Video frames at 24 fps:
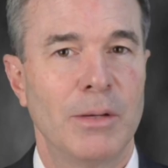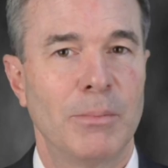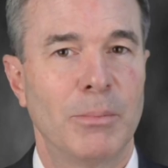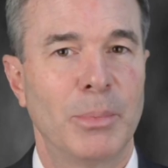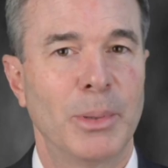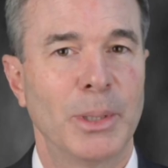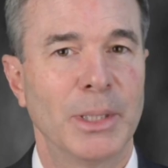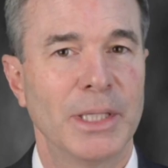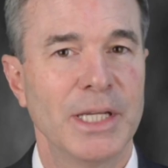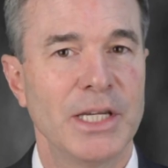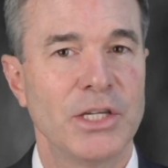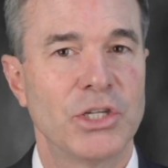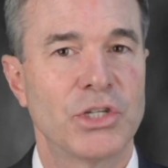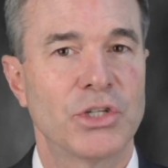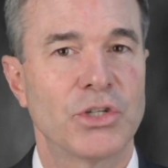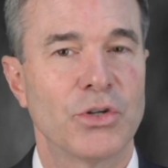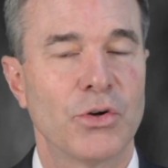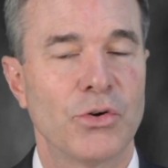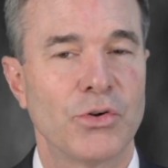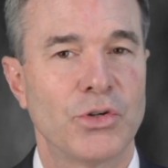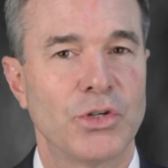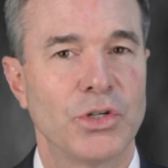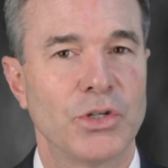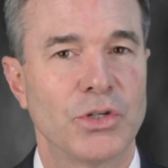Police
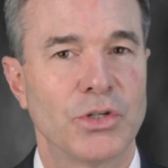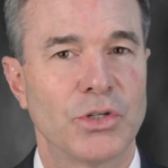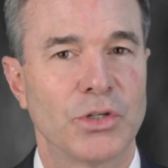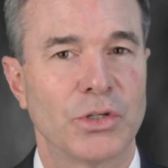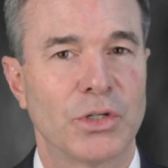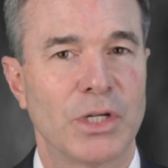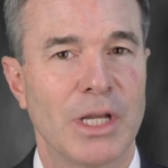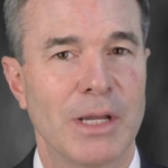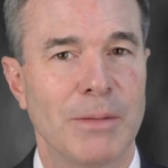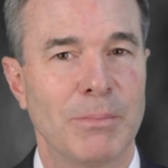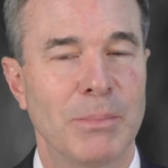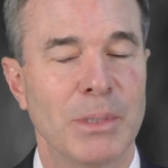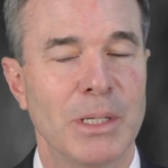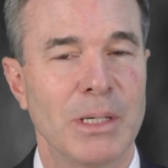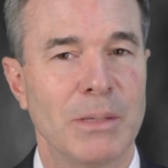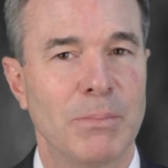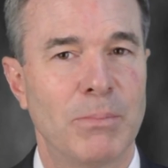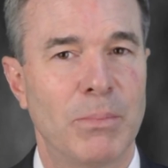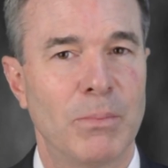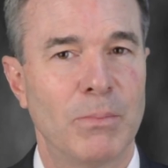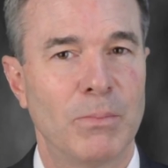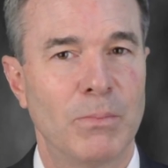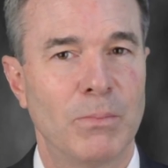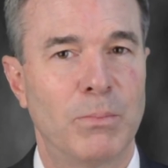searches can
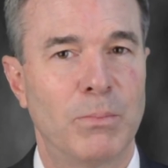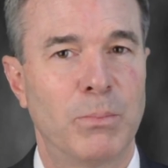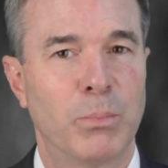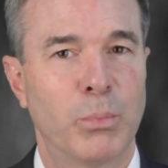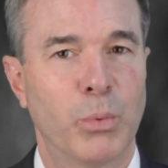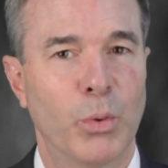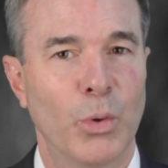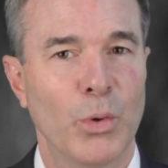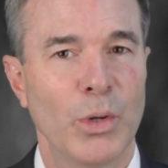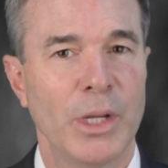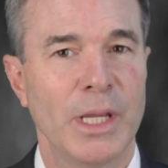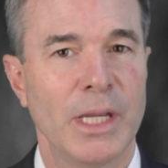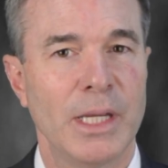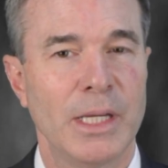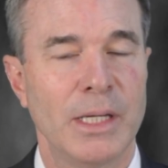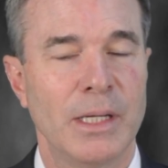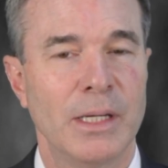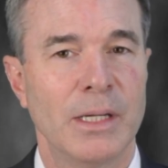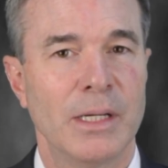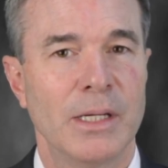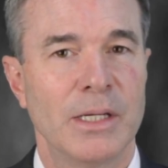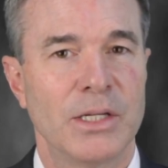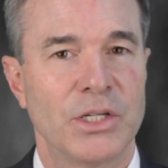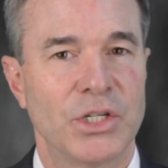be
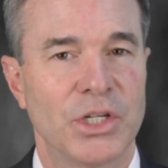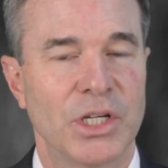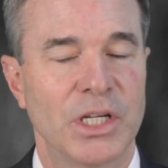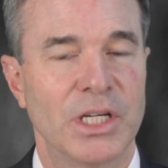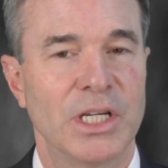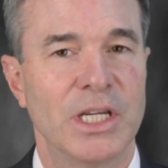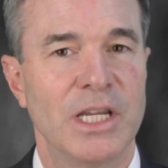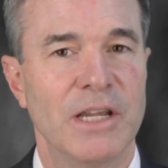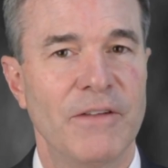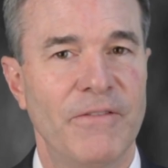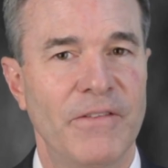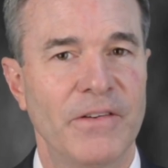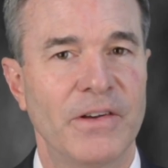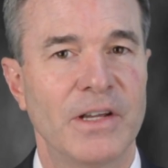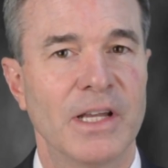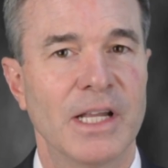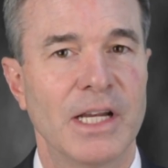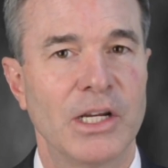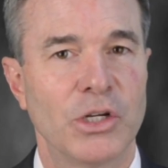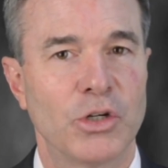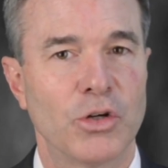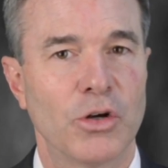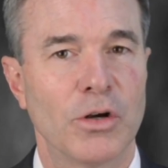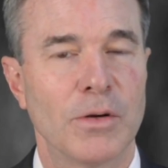pretty
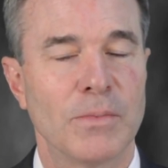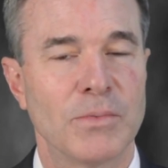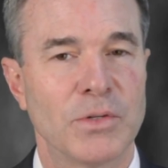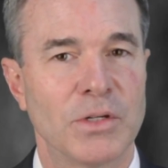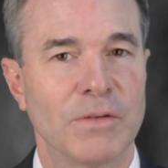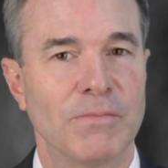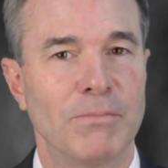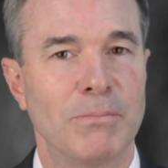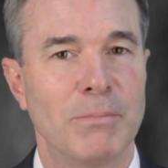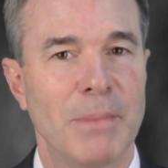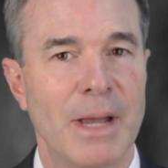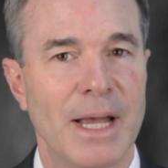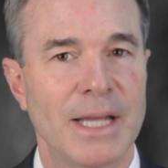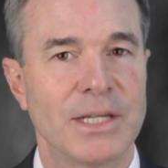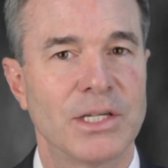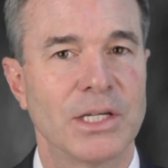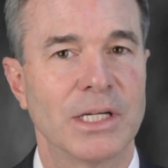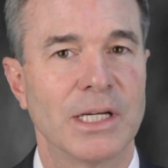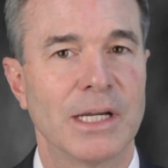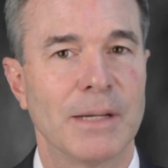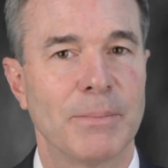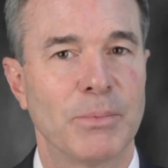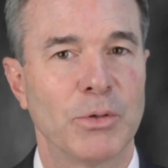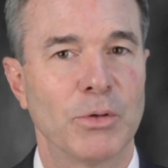significant in terms of
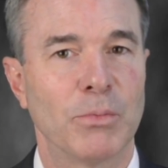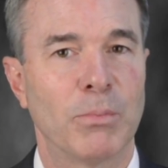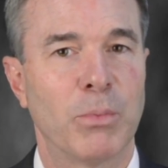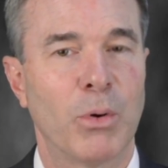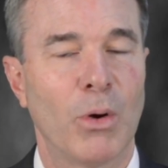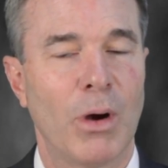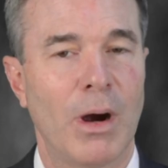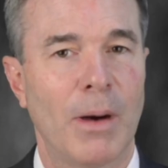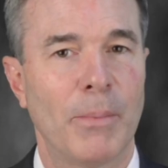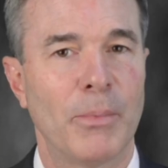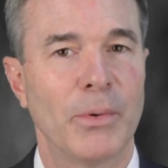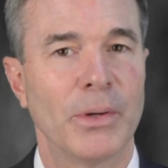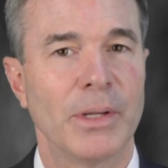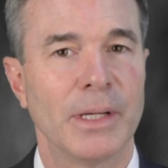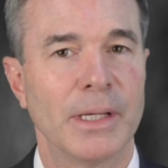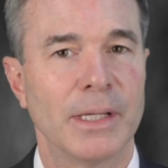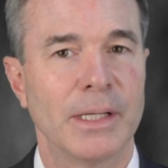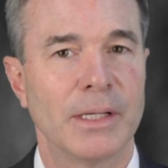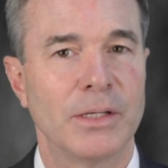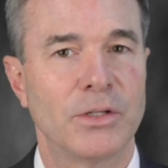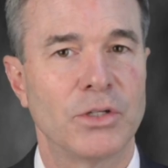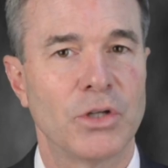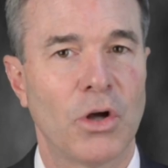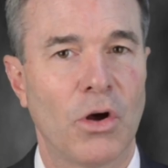messing up your property
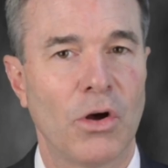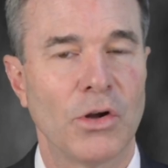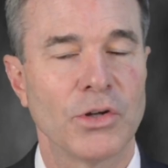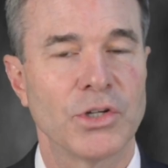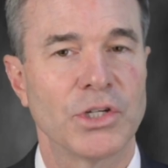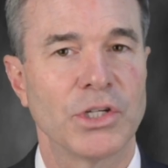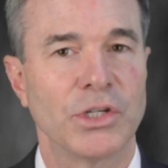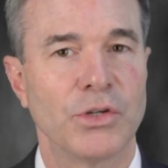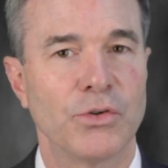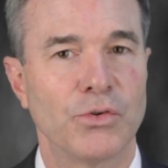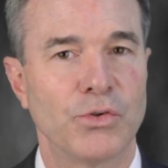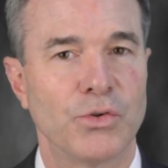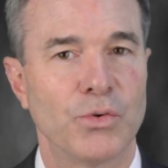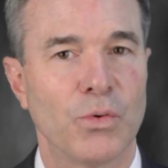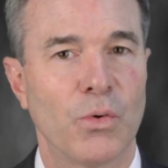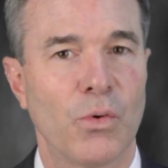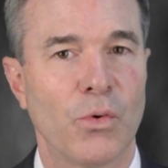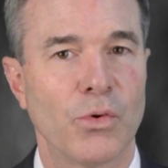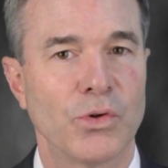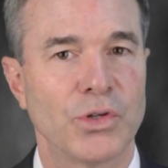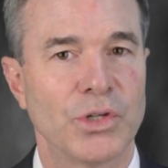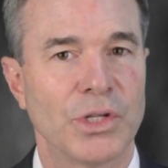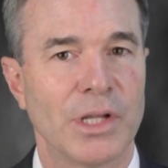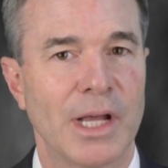and tossing your
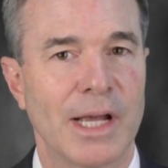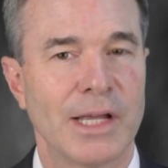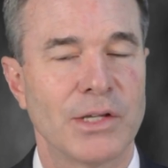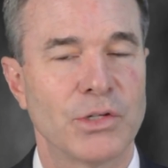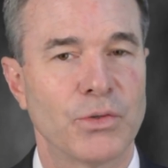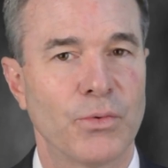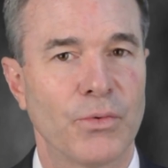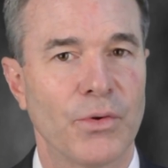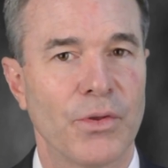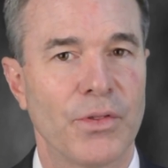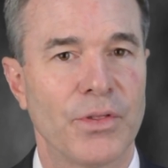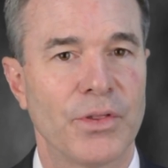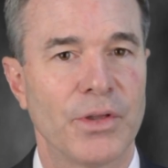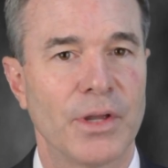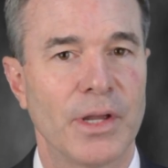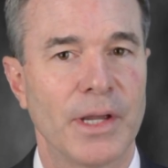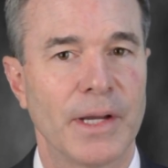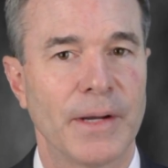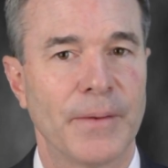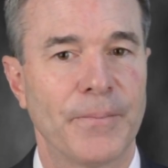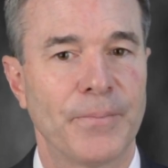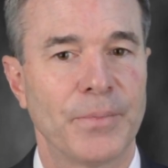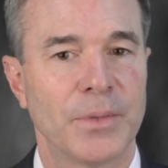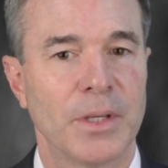drawers and that sort of
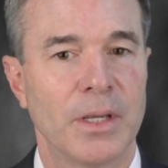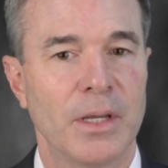thing.